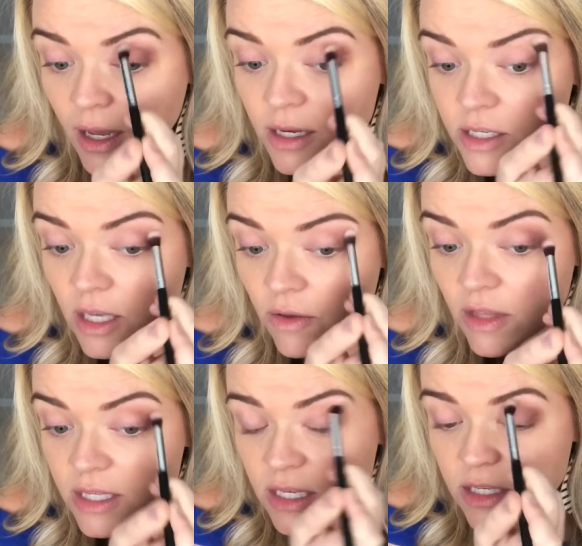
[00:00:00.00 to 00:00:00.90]
So
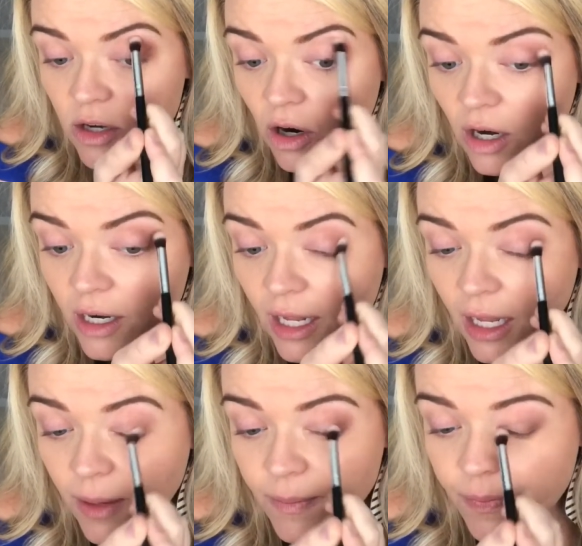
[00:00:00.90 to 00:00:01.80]
this is
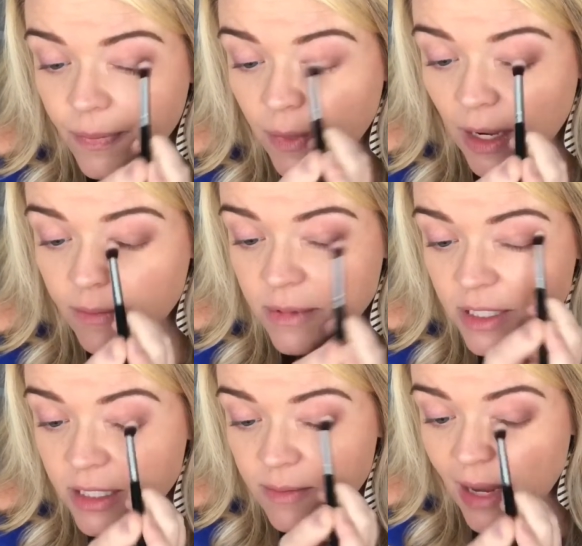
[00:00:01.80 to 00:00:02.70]
garnet. I'm
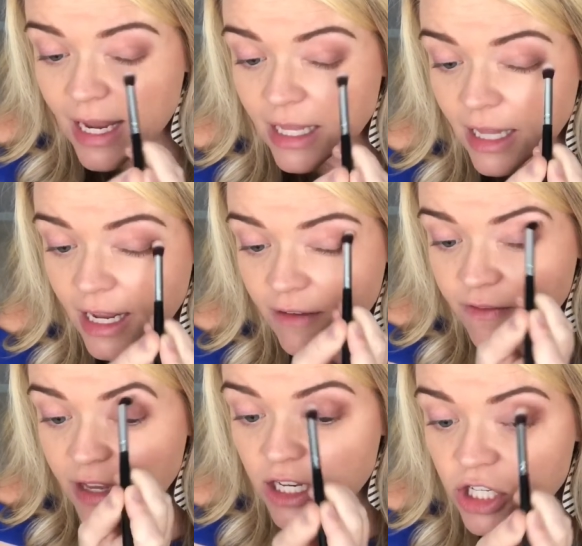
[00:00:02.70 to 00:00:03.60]
just making like a
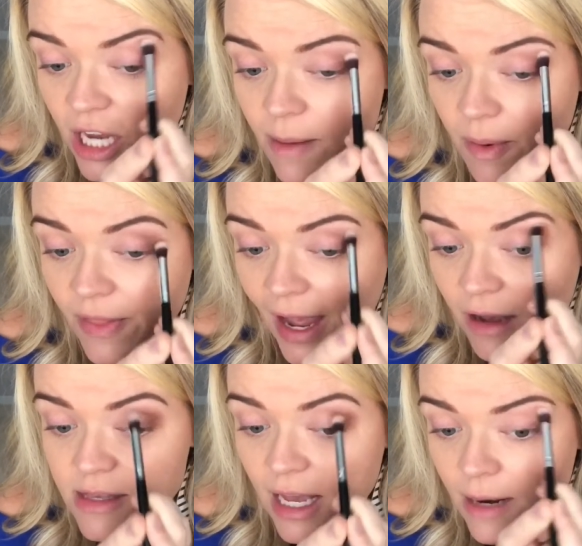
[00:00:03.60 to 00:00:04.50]
V shape on the
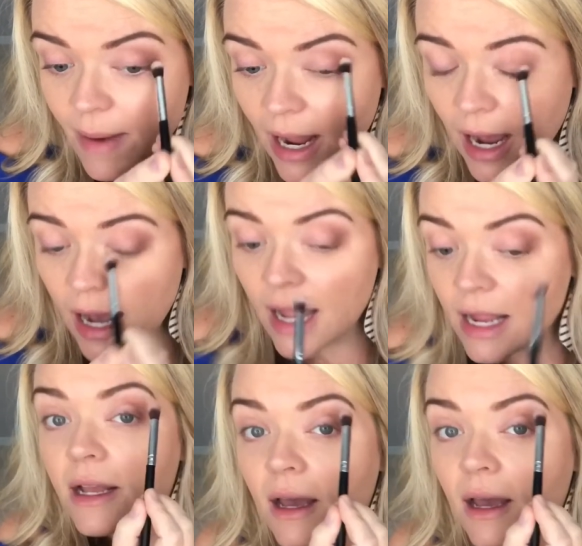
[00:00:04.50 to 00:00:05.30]
outside of my eye,